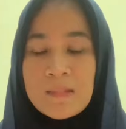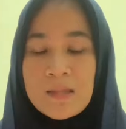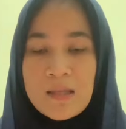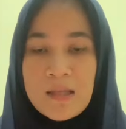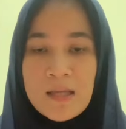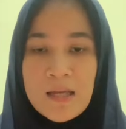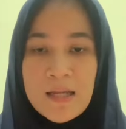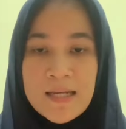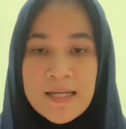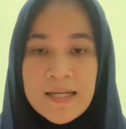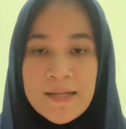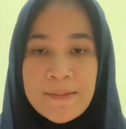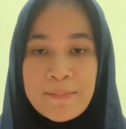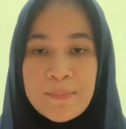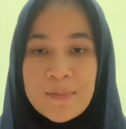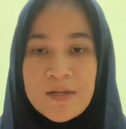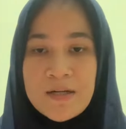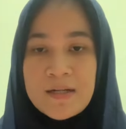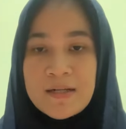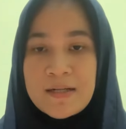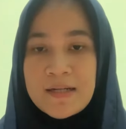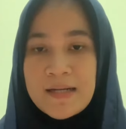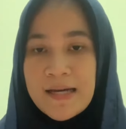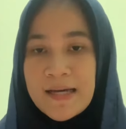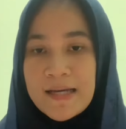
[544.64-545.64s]
And number
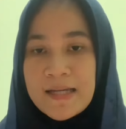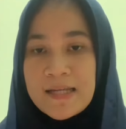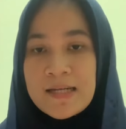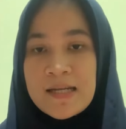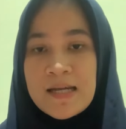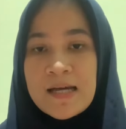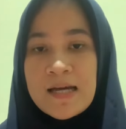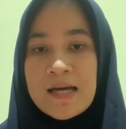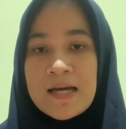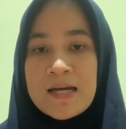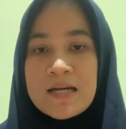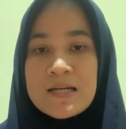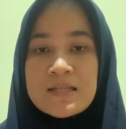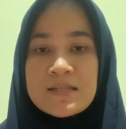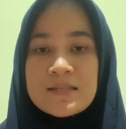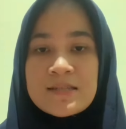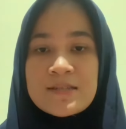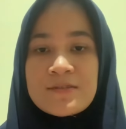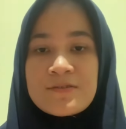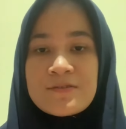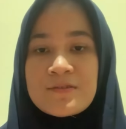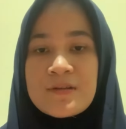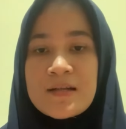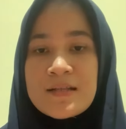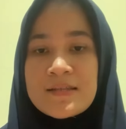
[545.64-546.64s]
9,
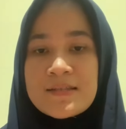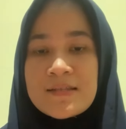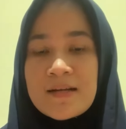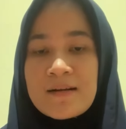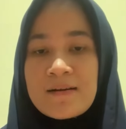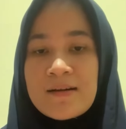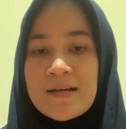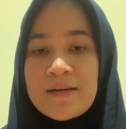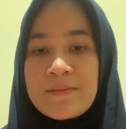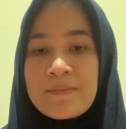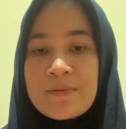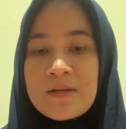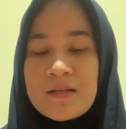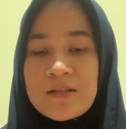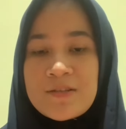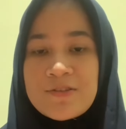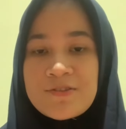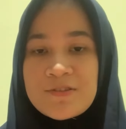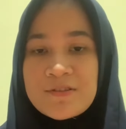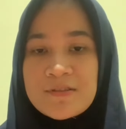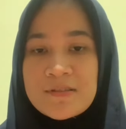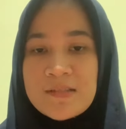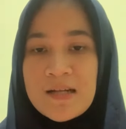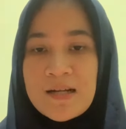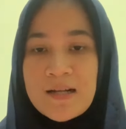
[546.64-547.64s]
students are able to
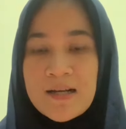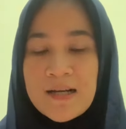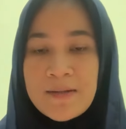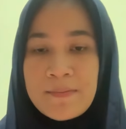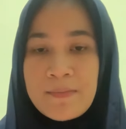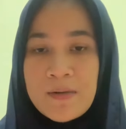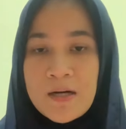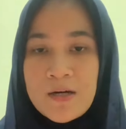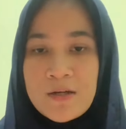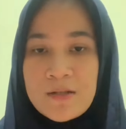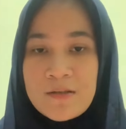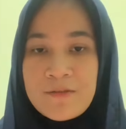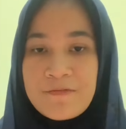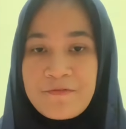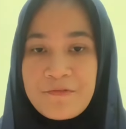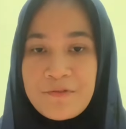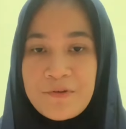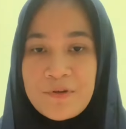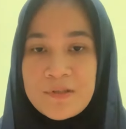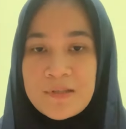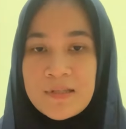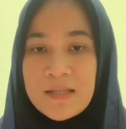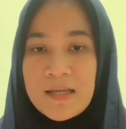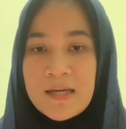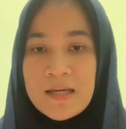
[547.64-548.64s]
talk about
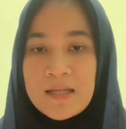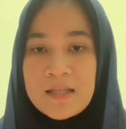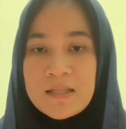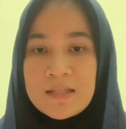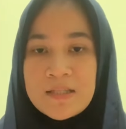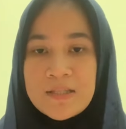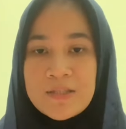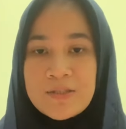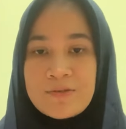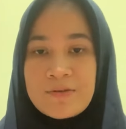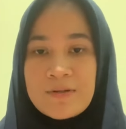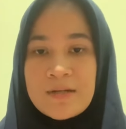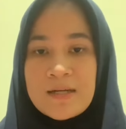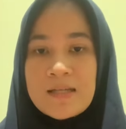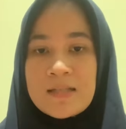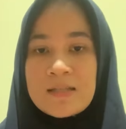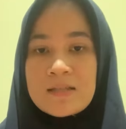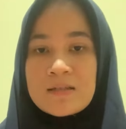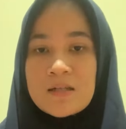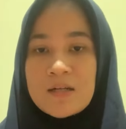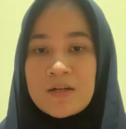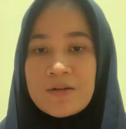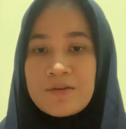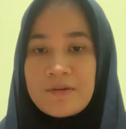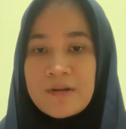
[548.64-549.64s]
food and to
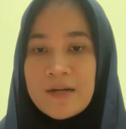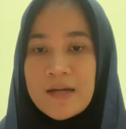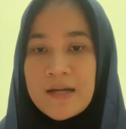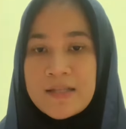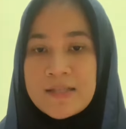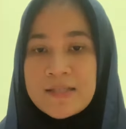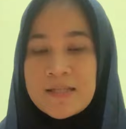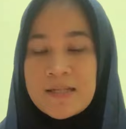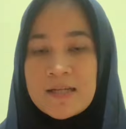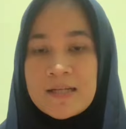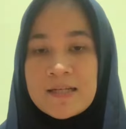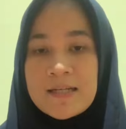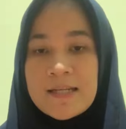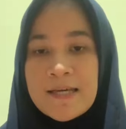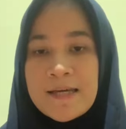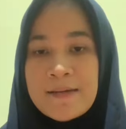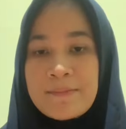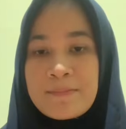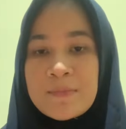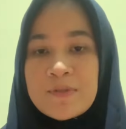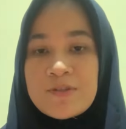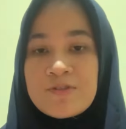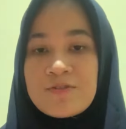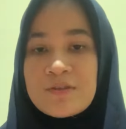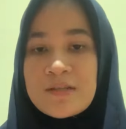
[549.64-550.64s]
encourage
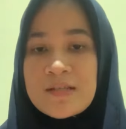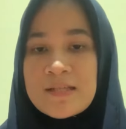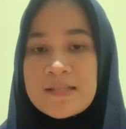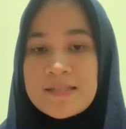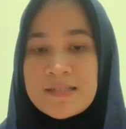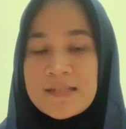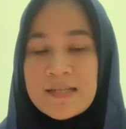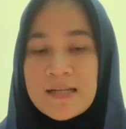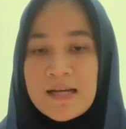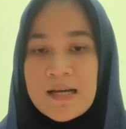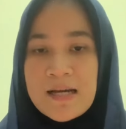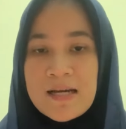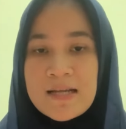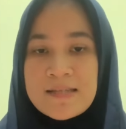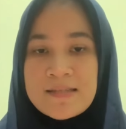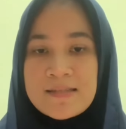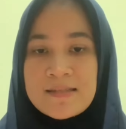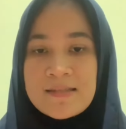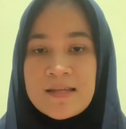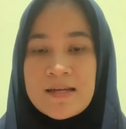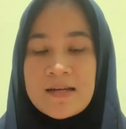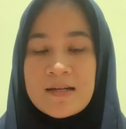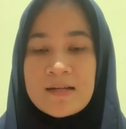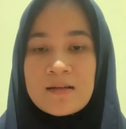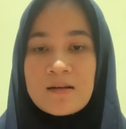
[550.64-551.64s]
them to discuss
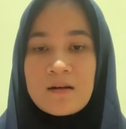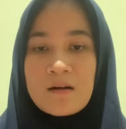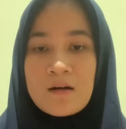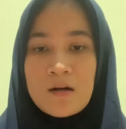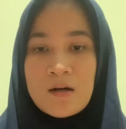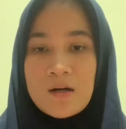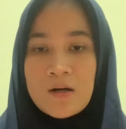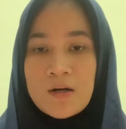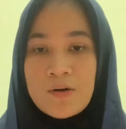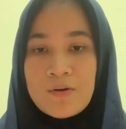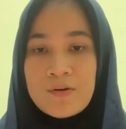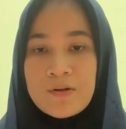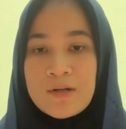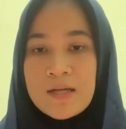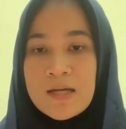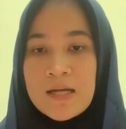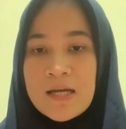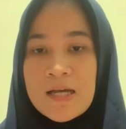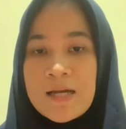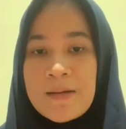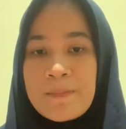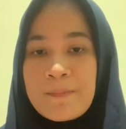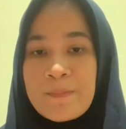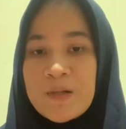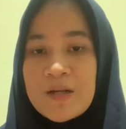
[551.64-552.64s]
their own
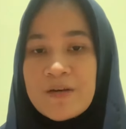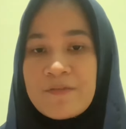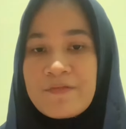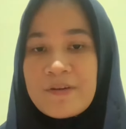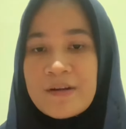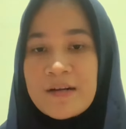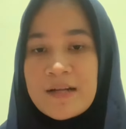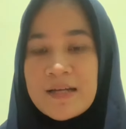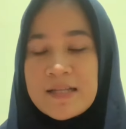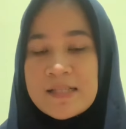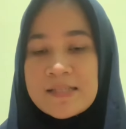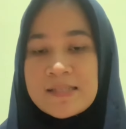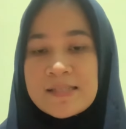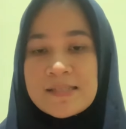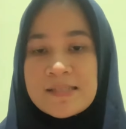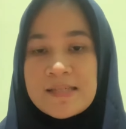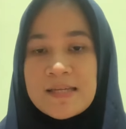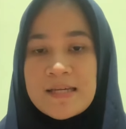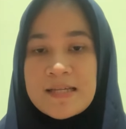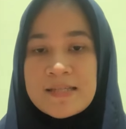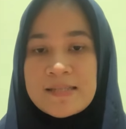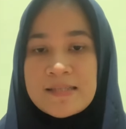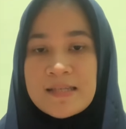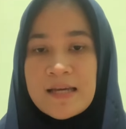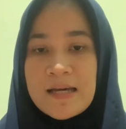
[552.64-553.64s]

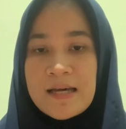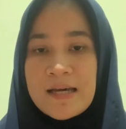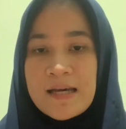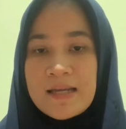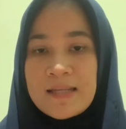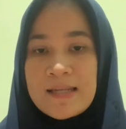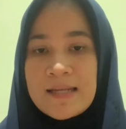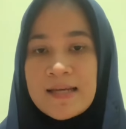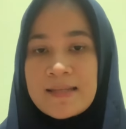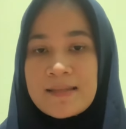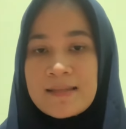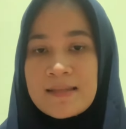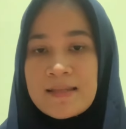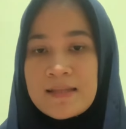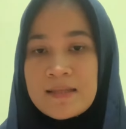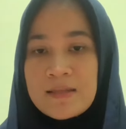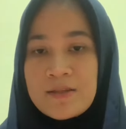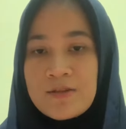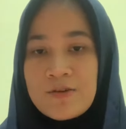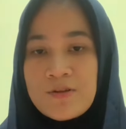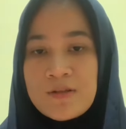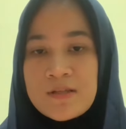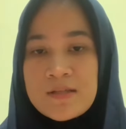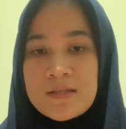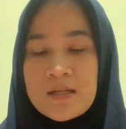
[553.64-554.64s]
preferences and
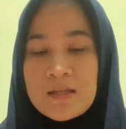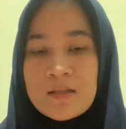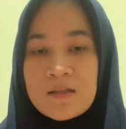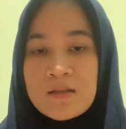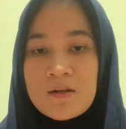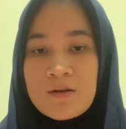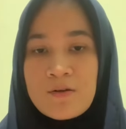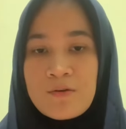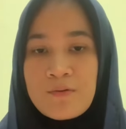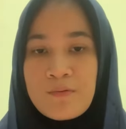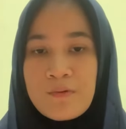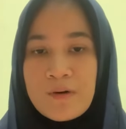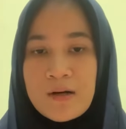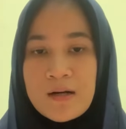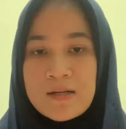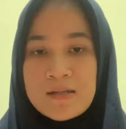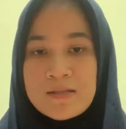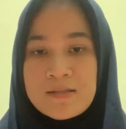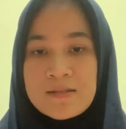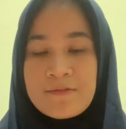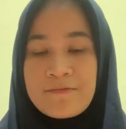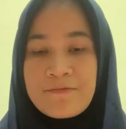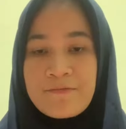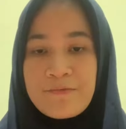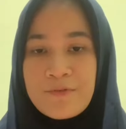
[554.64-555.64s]
attitudes
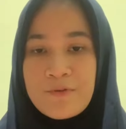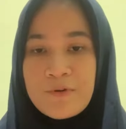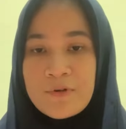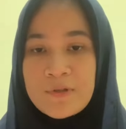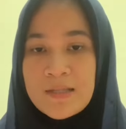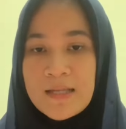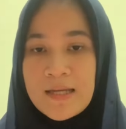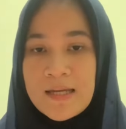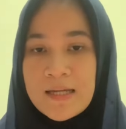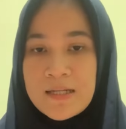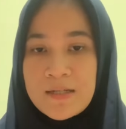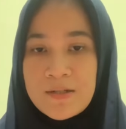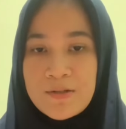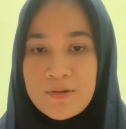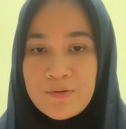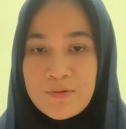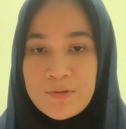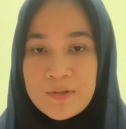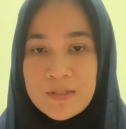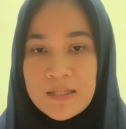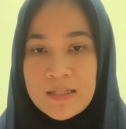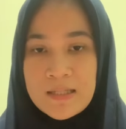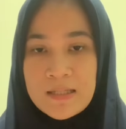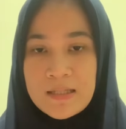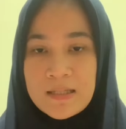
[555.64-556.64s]
towards food and
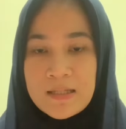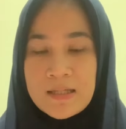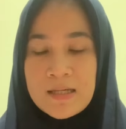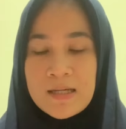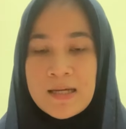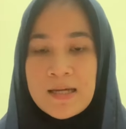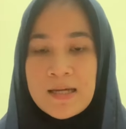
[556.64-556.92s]
cooking.